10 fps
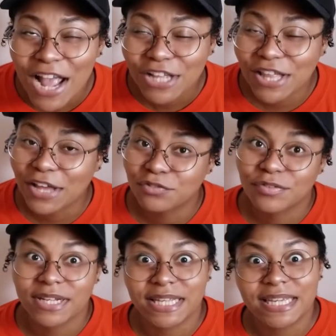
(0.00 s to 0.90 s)
that's
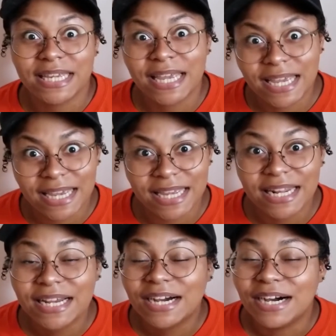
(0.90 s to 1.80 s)
really
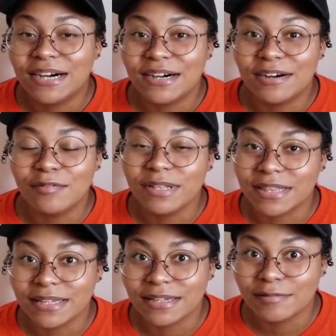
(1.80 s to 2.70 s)
it with
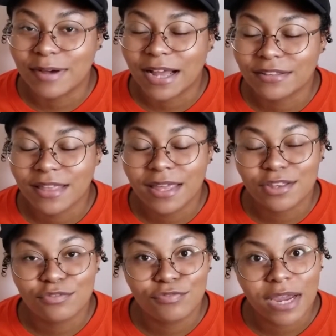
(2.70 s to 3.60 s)
them. I think
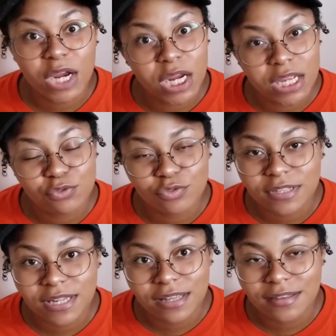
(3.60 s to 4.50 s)
it's very
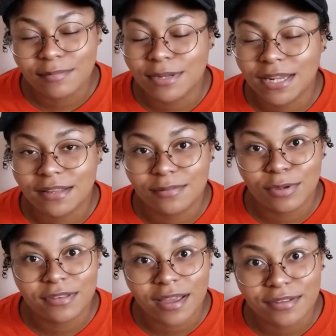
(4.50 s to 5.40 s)
interesting that he's going to be dancing
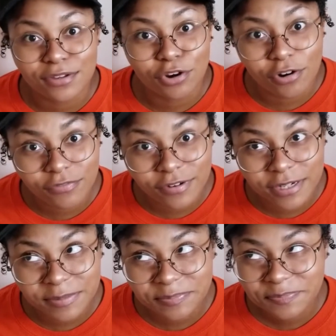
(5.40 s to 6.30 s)
with his
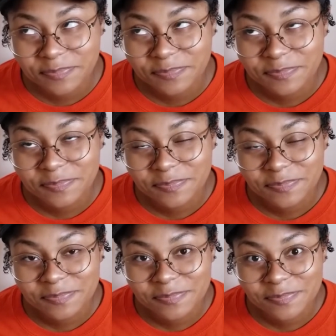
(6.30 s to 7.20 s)
ex-girlfriend.
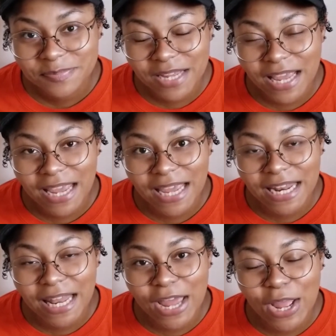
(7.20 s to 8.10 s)

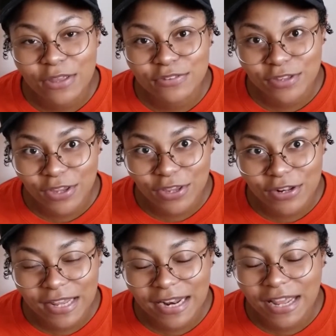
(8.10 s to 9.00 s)
And like I
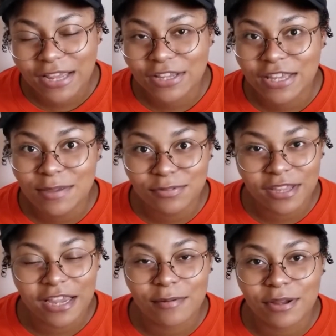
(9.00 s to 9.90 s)
said, and I keep
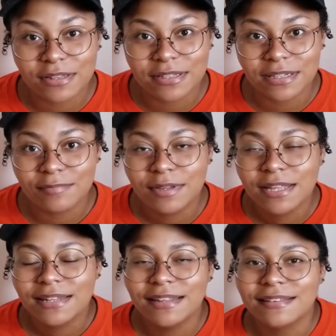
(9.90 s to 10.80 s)
saying about them,
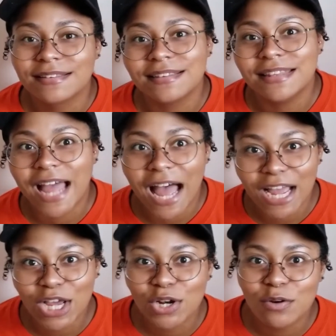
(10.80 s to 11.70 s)
this is
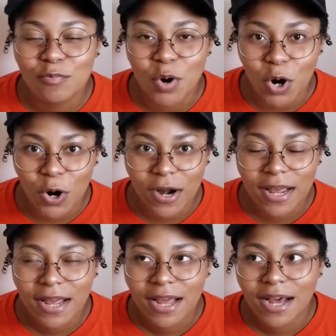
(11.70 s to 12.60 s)
not gonna
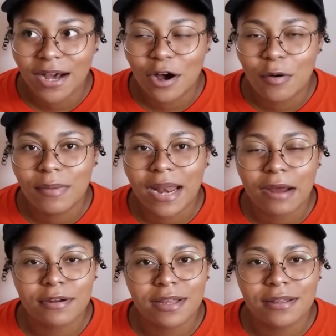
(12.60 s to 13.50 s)
work. And
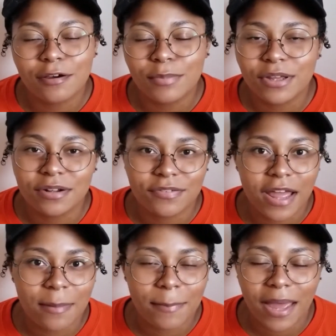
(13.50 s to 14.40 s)
Ariella gonna be on a
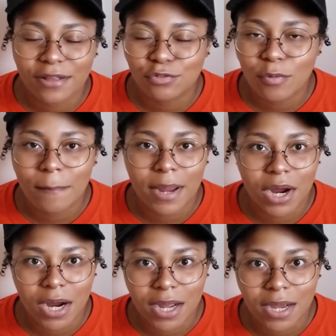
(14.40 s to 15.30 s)
flight back to
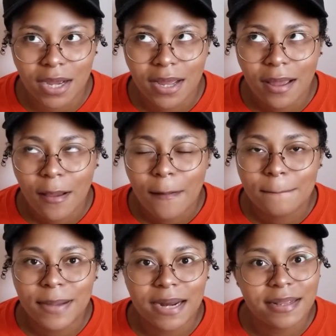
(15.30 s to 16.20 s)
America
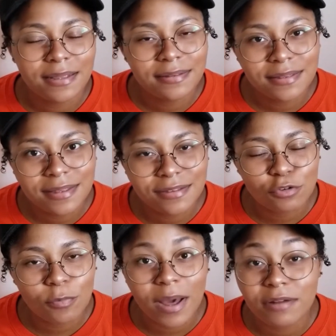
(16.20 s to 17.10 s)
by the end of
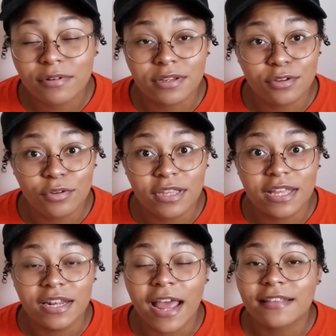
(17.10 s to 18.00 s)
this or by the
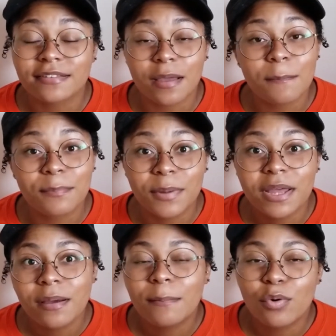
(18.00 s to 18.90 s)
reunion. At some
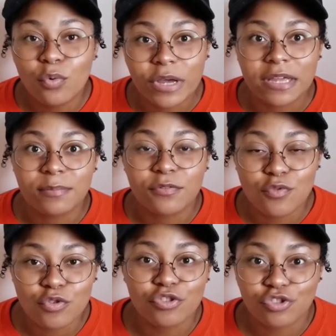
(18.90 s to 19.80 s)
point
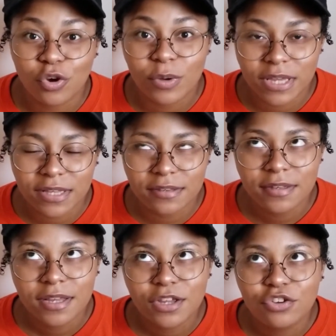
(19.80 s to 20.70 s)
before the show
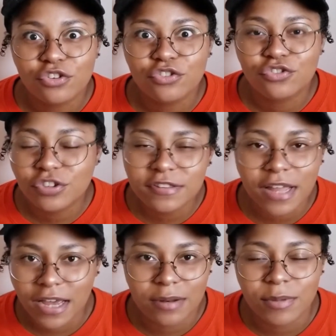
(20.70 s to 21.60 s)
ends, she's
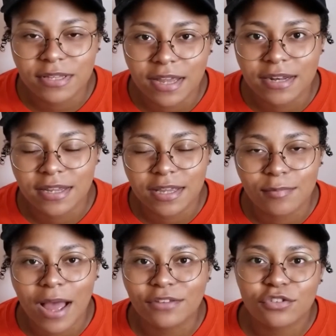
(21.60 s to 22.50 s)
not gonna be dating
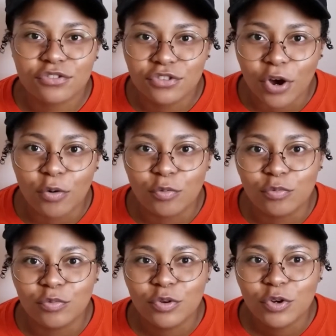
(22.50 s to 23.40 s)
him. I just
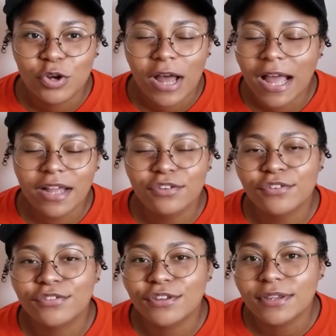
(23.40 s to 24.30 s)
don't. I could
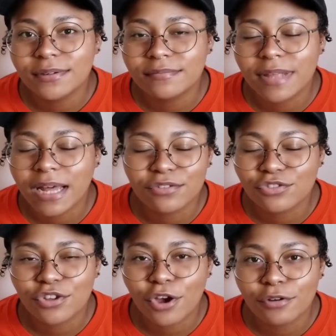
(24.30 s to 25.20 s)
just see it. I could
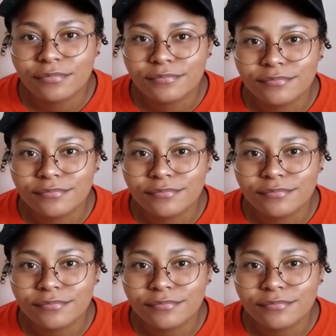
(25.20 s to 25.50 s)
just tell.